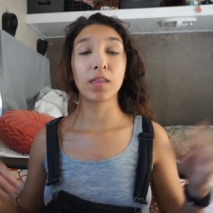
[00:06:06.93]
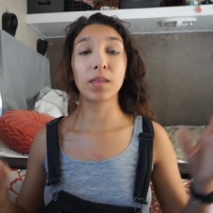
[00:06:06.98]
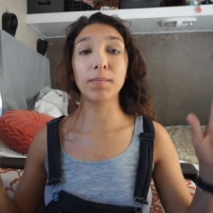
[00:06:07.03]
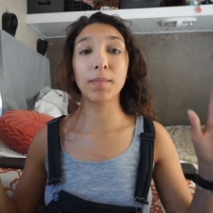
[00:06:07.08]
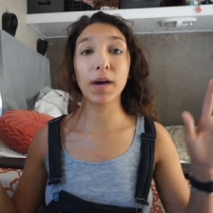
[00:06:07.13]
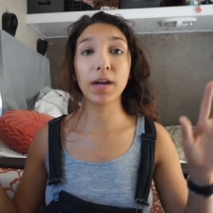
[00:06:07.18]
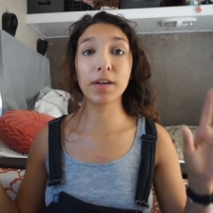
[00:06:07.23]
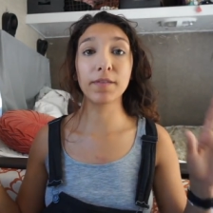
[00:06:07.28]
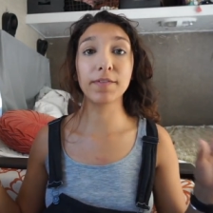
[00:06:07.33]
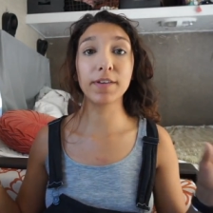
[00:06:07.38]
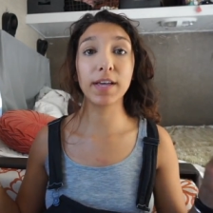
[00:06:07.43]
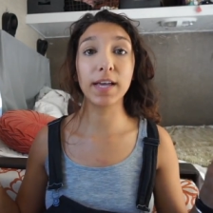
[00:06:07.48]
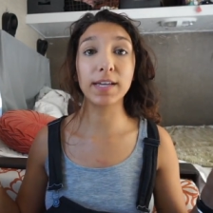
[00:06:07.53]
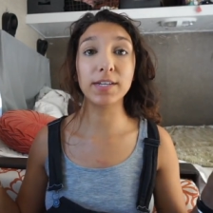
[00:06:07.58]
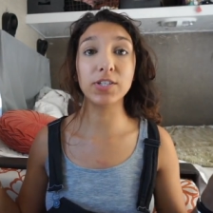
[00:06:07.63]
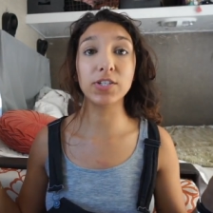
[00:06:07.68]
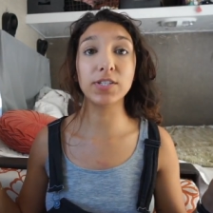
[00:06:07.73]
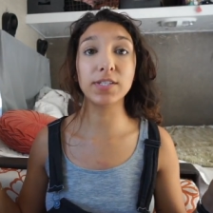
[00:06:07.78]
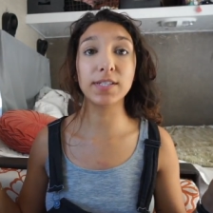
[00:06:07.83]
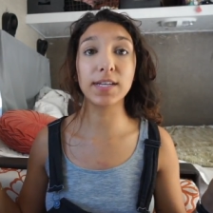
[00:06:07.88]
the
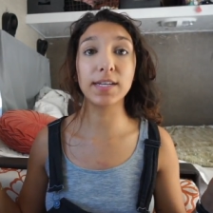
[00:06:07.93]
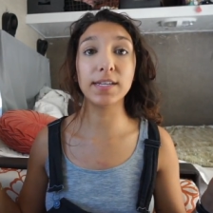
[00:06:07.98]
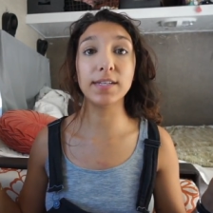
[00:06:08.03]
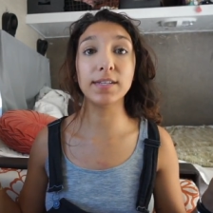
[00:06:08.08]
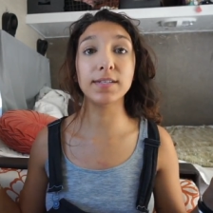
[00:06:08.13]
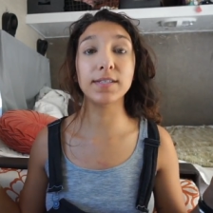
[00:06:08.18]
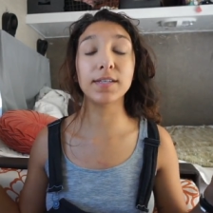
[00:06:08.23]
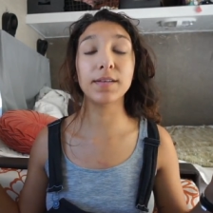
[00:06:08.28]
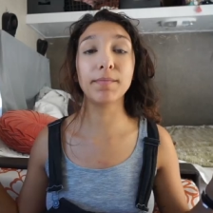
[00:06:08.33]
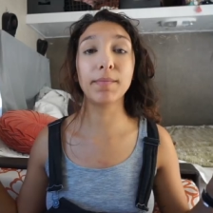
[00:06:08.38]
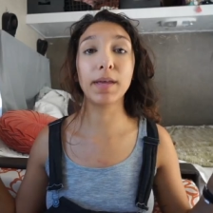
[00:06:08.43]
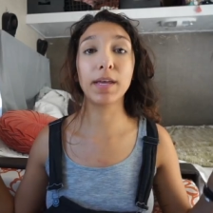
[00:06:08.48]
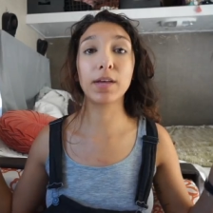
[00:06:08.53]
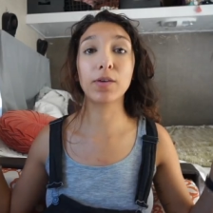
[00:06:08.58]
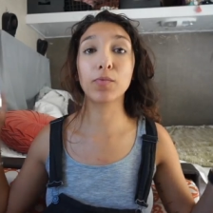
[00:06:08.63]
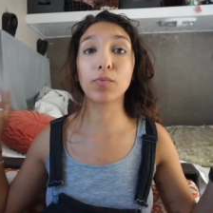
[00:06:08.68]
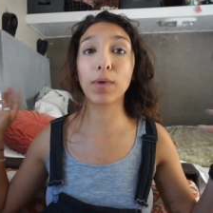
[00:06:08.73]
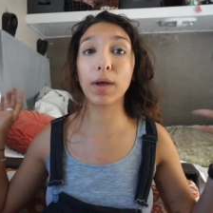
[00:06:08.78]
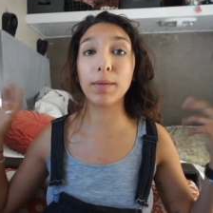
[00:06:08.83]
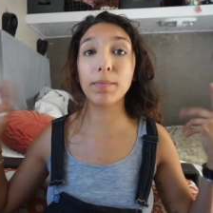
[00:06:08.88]
modifications I need to make
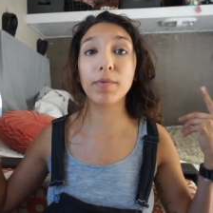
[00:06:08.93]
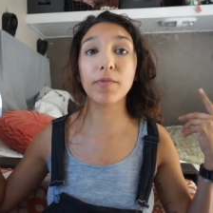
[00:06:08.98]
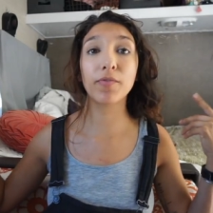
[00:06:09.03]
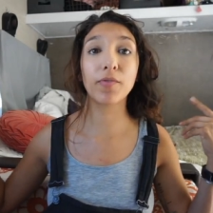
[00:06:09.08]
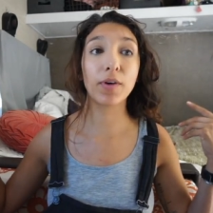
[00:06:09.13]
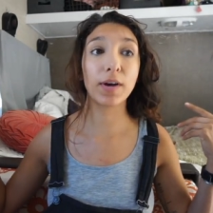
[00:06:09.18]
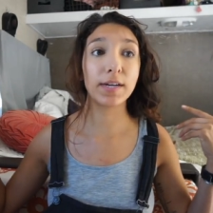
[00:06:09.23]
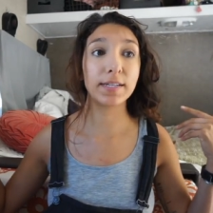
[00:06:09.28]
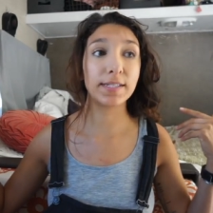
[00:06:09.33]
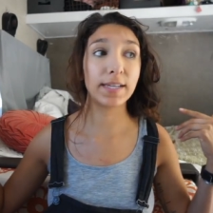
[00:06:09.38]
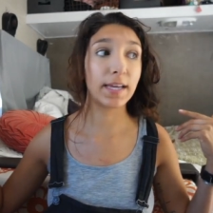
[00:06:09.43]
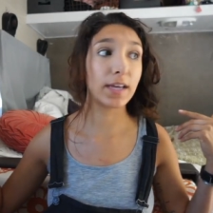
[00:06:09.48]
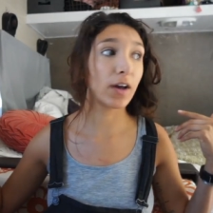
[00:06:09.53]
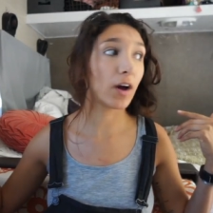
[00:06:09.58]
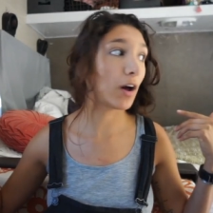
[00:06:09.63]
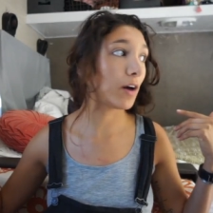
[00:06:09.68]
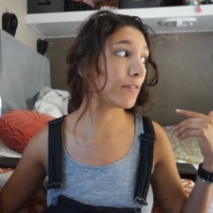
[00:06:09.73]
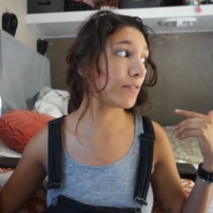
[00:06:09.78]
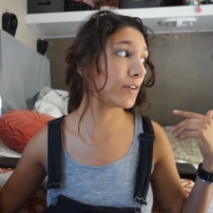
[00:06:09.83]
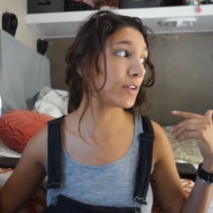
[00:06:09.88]
right before I take
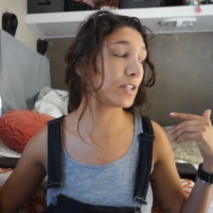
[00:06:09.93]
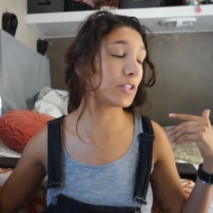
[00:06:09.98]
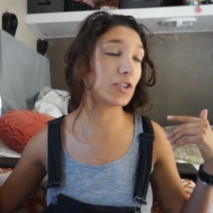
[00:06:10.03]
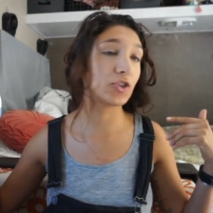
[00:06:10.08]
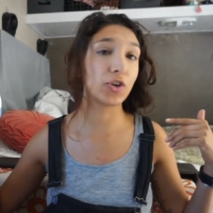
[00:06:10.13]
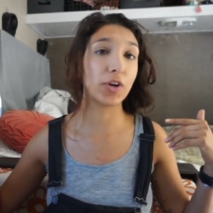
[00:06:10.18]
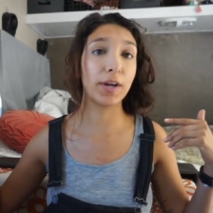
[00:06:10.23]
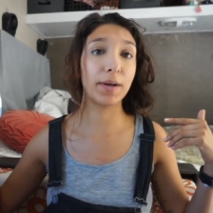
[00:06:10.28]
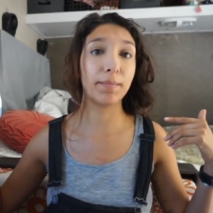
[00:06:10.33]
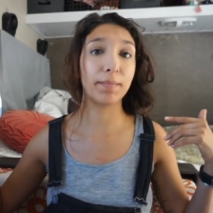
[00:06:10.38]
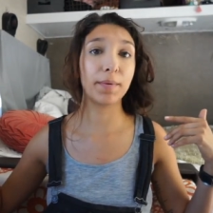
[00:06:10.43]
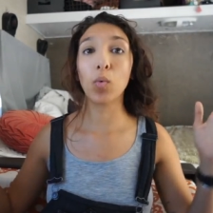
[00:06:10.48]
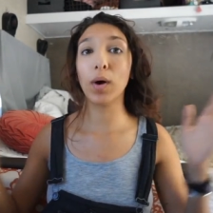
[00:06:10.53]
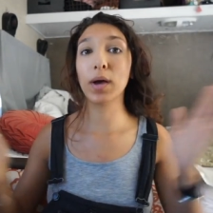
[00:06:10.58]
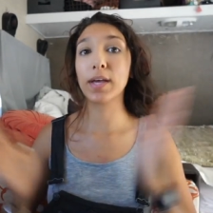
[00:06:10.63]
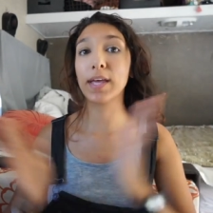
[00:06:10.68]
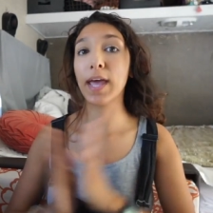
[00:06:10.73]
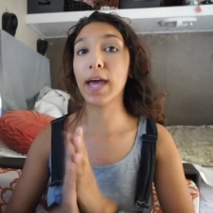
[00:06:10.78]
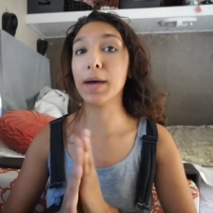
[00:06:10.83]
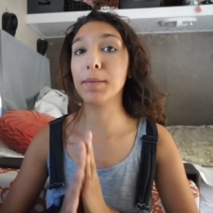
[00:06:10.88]
off on a trip,
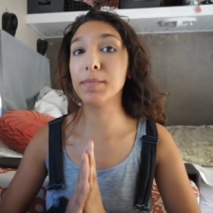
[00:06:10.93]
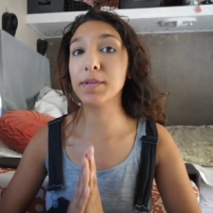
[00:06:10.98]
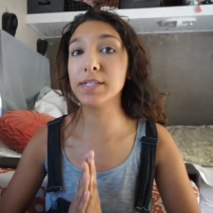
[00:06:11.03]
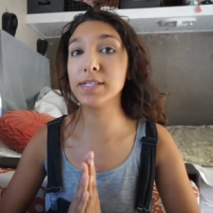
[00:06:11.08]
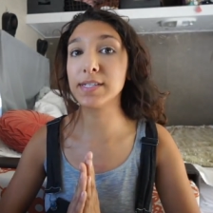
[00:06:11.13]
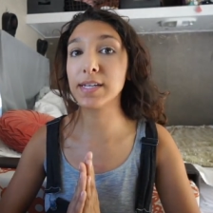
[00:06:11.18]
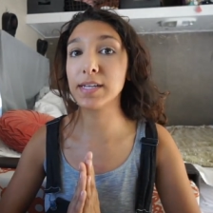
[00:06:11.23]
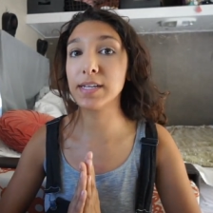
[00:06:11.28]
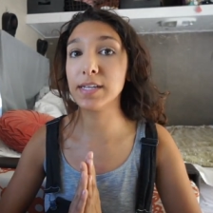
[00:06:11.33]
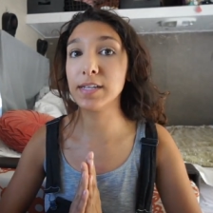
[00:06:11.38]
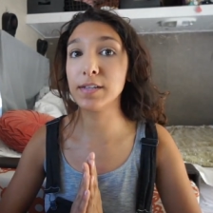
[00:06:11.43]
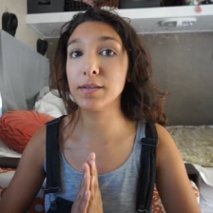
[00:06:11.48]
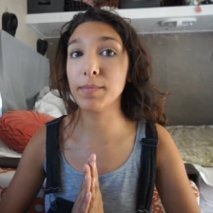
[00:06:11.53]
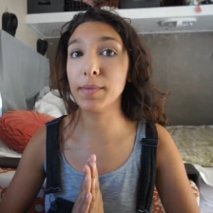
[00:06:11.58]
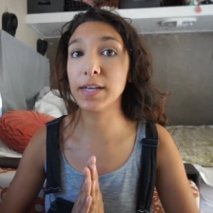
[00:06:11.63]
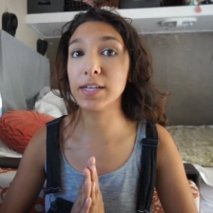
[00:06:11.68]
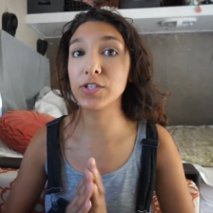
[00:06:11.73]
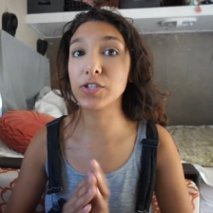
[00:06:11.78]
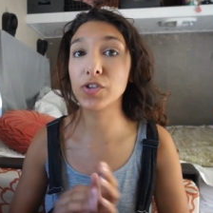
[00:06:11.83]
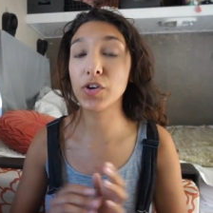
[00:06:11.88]
what cabinets I need to
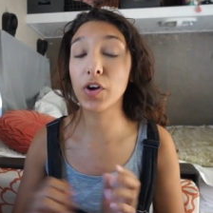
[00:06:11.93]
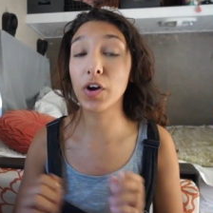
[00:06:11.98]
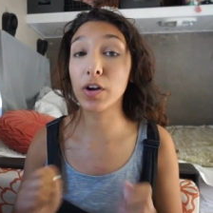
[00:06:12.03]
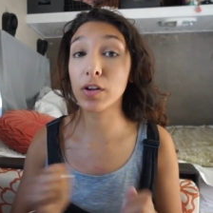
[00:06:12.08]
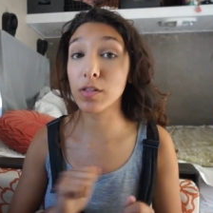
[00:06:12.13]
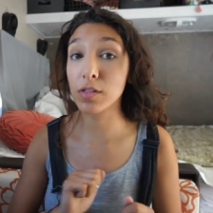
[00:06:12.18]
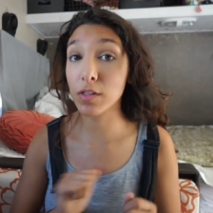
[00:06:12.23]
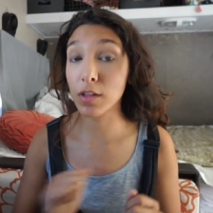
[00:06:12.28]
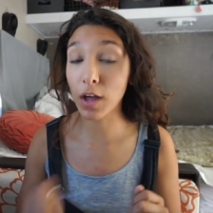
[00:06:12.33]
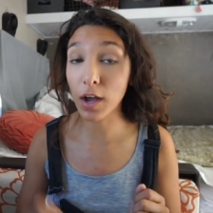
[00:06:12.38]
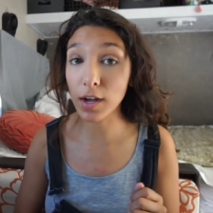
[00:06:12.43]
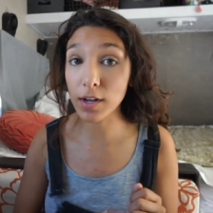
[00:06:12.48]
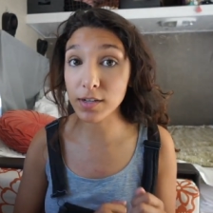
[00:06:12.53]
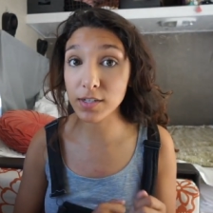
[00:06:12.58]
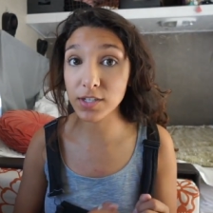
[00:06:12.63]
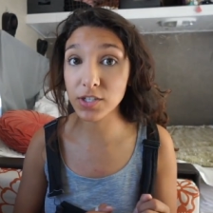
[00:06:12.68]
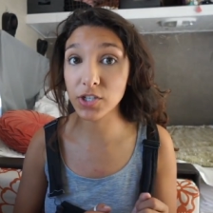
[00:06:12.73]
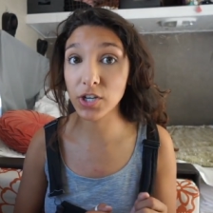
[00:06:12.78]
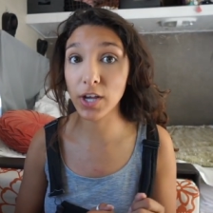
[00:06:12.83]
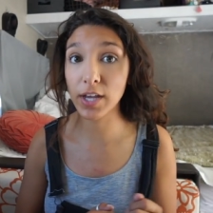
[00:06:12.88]
make sure are
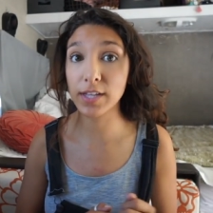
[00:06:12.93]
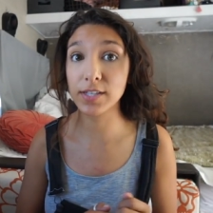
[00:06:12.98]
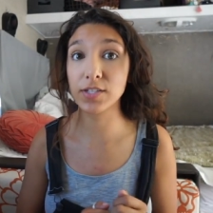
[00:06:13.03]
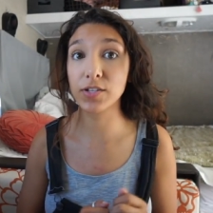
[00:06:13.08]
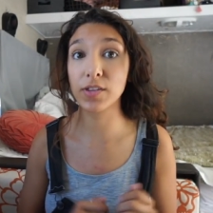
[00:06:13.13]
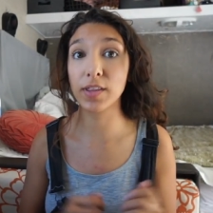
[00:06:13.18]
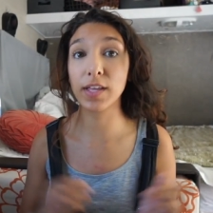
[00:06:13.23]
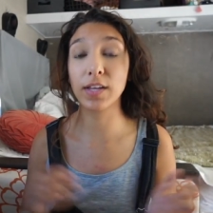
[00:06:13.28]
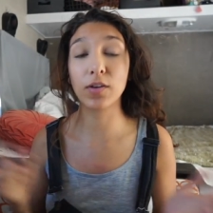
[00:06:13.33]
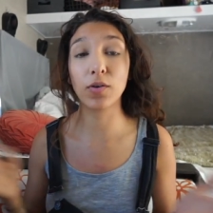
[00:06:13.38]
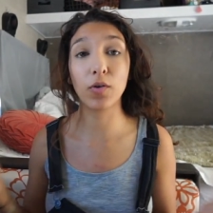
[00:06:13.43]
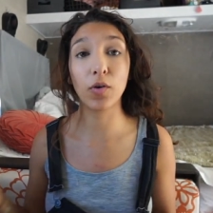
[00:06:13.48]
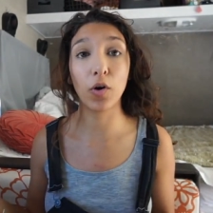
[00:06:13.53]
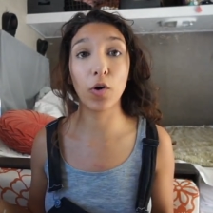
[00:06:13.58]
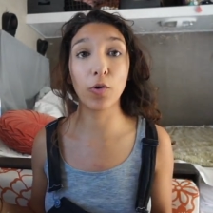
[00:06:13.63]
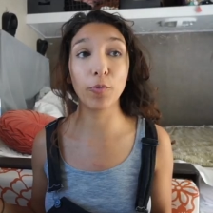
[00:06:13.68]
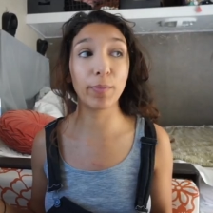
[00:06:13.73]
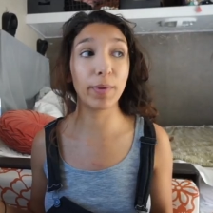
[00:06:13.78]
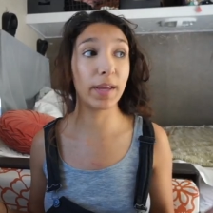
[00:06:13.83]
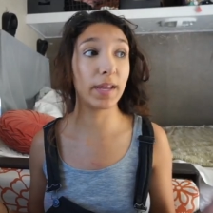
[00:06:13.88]
locked shut so they don't
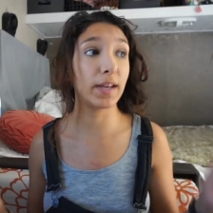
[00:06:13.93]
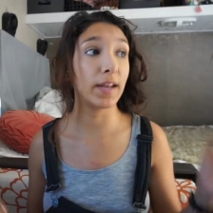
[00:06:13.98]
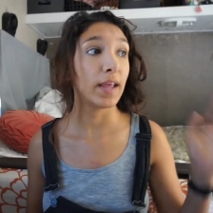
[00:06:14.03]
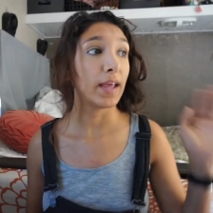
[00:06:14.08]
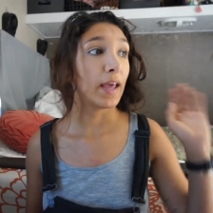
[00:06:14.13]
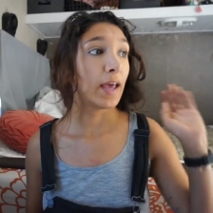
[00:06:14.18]
open,